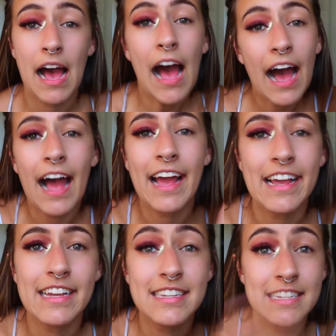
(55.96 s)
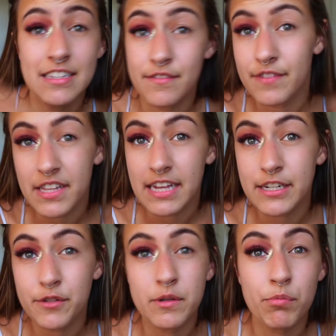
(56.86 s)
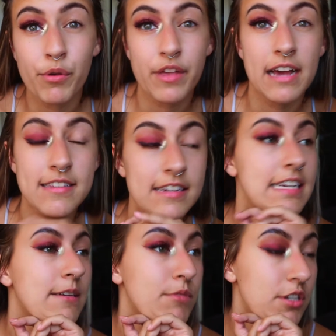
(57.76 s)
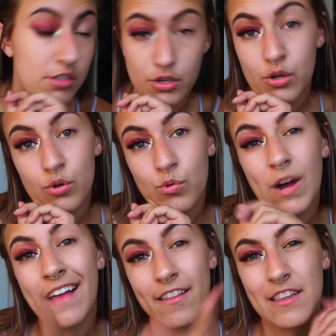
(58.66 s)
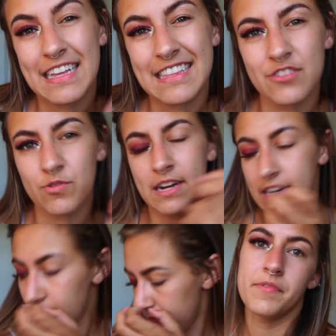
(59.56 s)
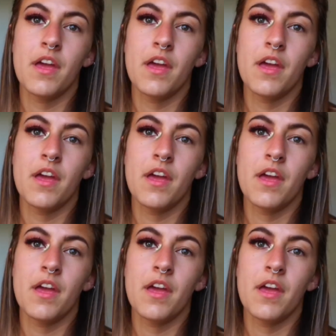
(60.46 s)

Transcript: I didn't feel like doing both eyes on camera, so I look like this right now.